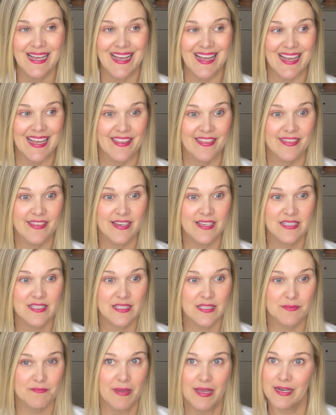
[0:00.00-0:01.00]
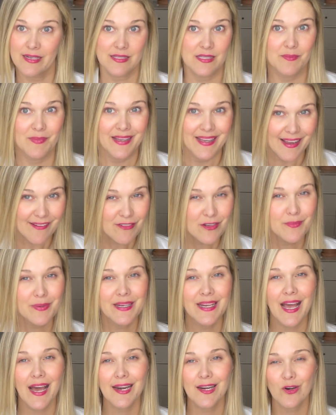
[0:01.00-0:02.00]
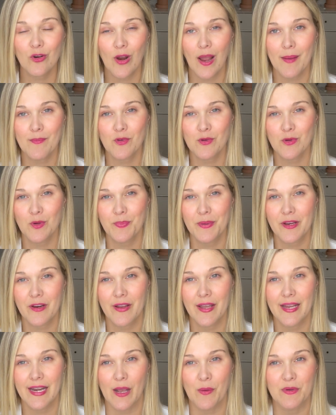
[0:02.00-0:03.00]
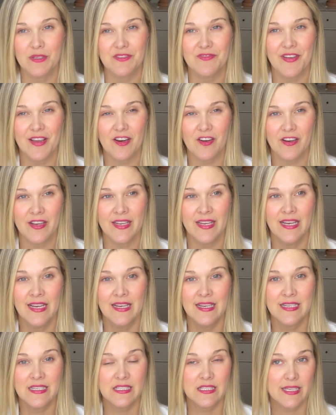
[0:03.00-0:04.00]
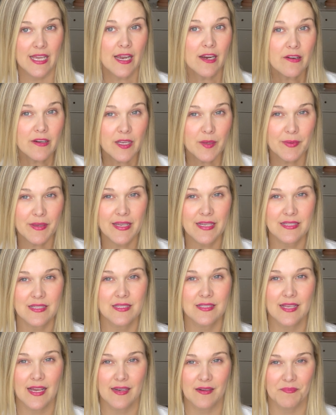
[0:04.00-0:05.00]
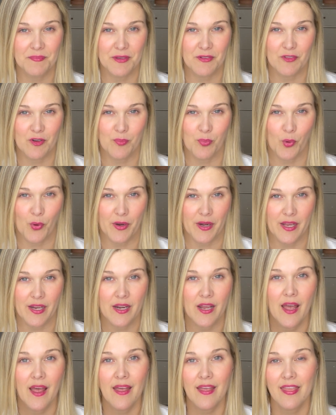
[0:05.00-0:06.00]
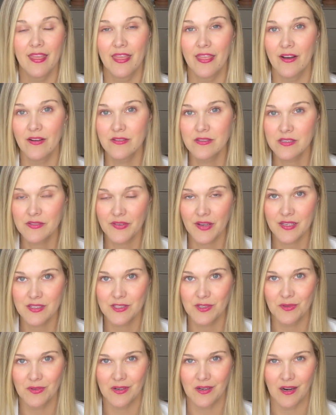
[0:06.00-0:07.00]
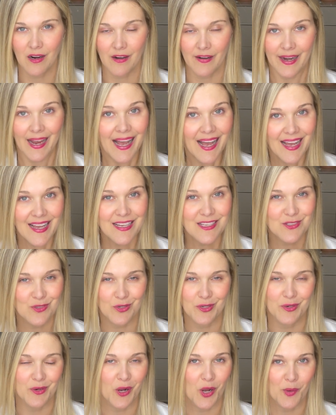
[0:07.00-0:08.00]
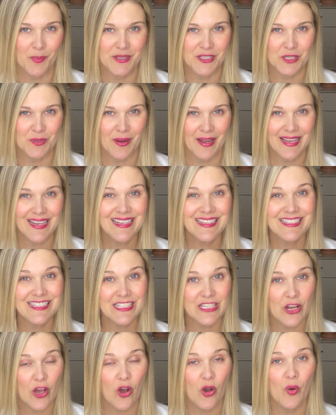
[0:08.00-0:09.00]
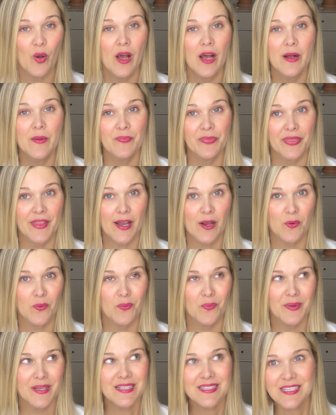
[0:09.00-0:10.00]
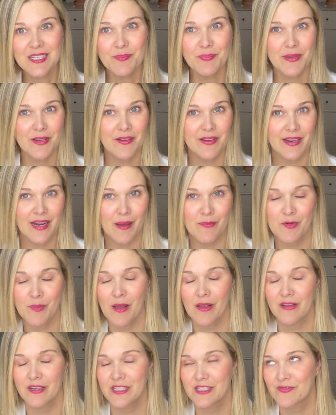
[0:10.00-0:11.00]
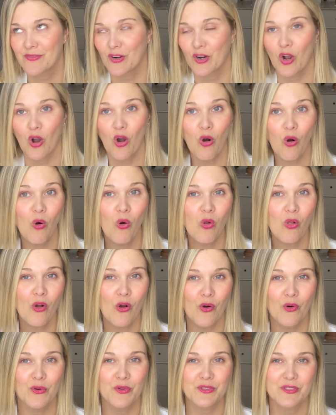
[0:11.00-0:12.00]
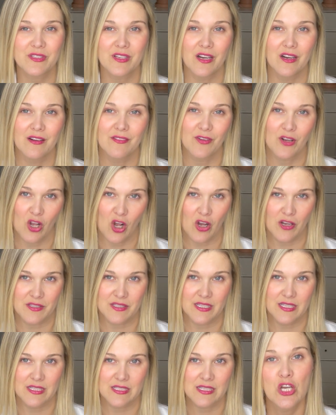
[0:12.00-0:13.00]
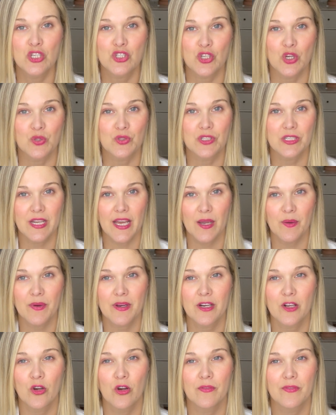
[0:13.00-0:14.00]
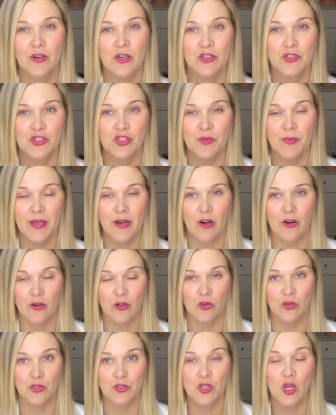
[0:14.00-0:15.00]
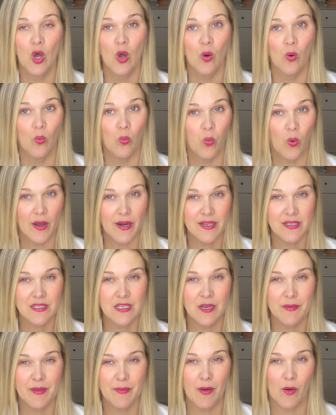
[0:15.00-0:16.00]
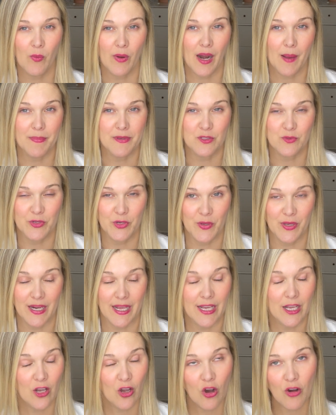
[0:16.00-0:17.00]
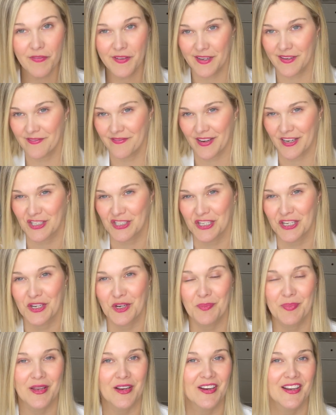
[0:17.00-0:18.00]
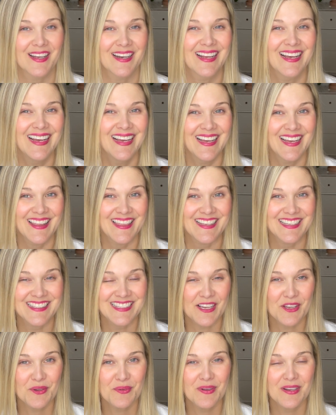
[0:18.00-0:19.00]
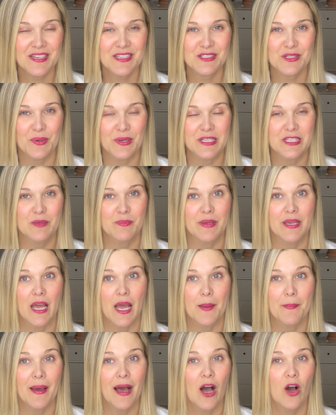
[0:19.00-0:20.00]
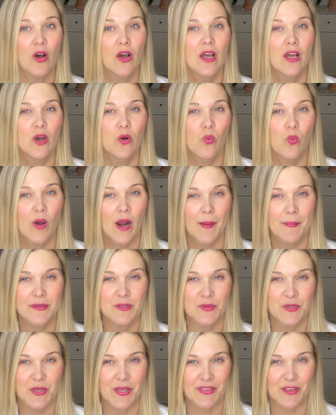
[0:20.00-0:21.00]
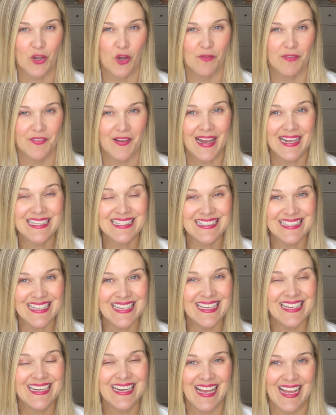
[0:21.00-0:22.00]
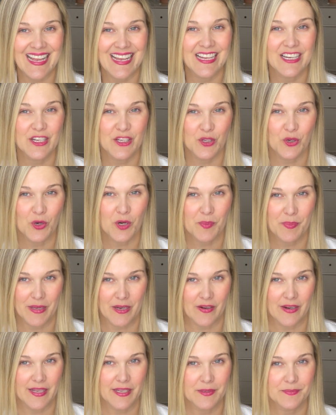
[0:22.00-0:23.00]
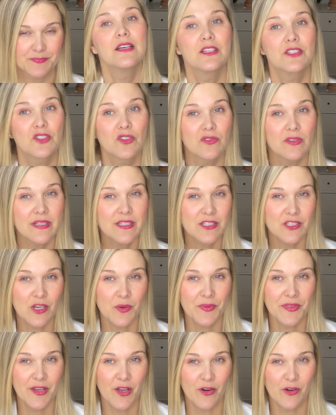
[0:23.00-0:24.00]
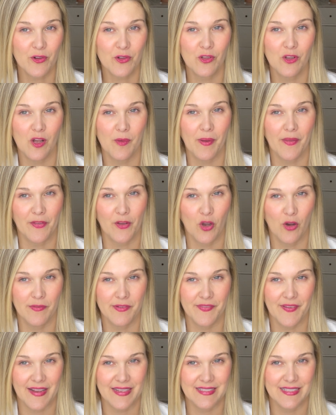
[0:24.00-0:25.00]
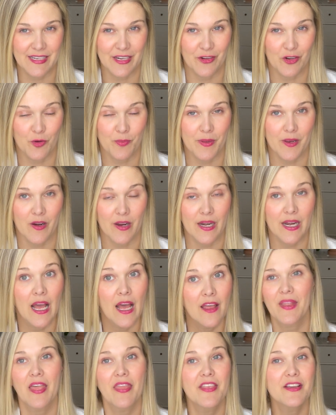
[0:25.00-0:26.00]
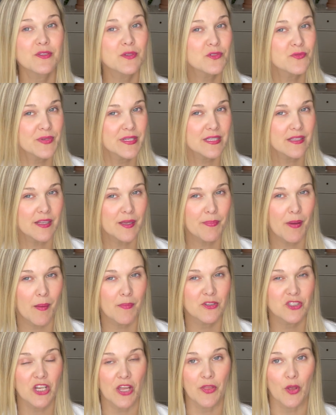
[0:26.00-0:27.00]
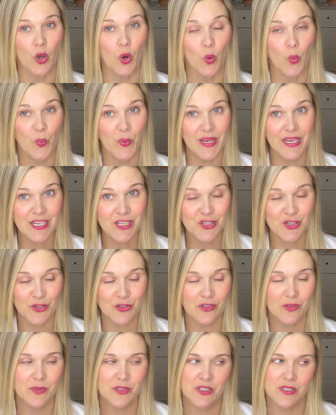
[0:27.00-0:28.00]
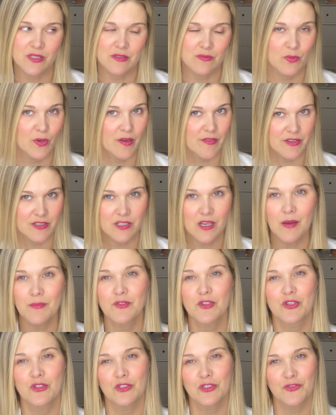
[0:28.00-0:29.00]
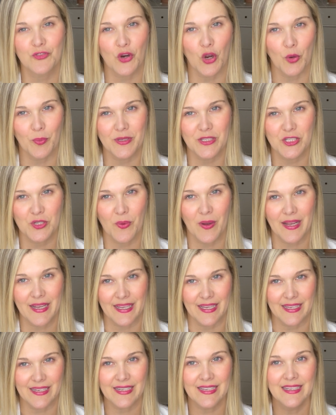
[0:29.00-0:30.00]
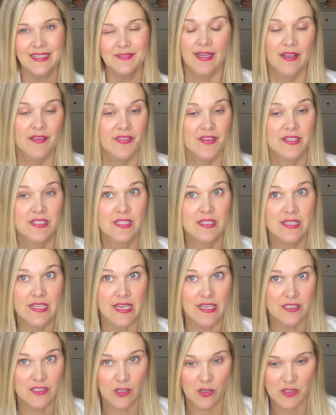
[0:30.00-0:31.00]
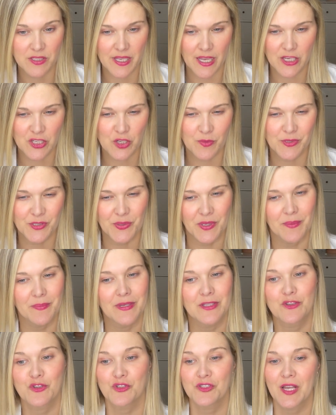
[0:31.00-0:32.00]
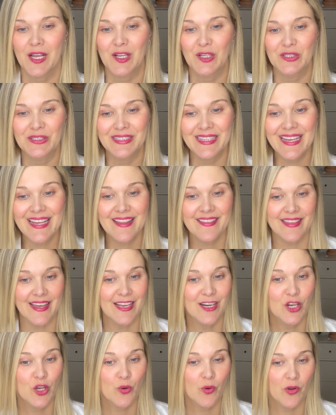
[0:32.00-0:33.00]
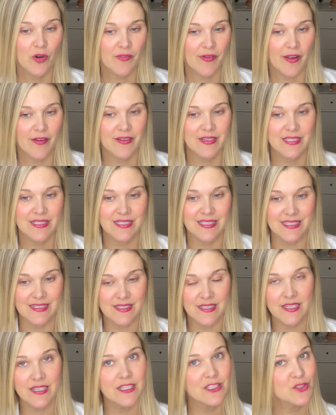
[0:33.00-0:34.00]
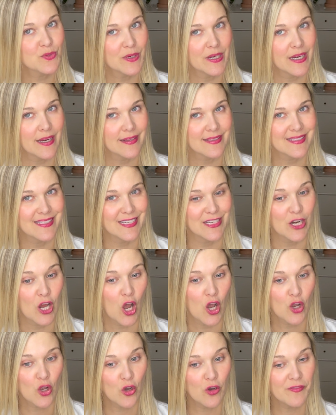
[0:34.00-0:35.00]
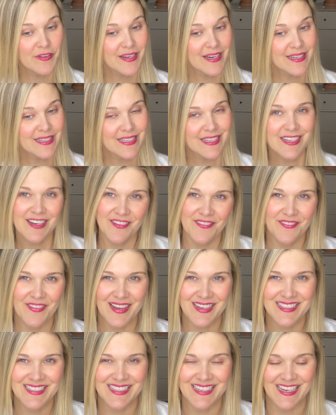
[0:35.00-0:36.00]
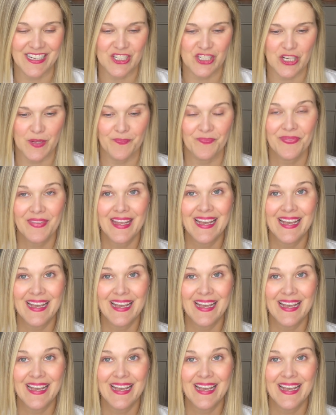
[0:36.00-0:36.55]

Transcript: And this made it seem like everybody had an abnormal period and was very scary because this hadn't been reported. Those of us who are R E Is or who are O B G Y Ns know that we see period abnormalities for a whole host of causes. So today we're going to go over two main articles. One is going to be about what happens when you get a COVID infection in your period. The second one is going to be about what happens when you get the COVID vaccine and your period. So let's start with the article about the COVID vaccine and your period. This was recently published in the Green Journal, which is one of the top journals for O B G Y N. This is the association between menstrual cycle length and coronavirus disease twenty nineteen COVID nineteen vaccination.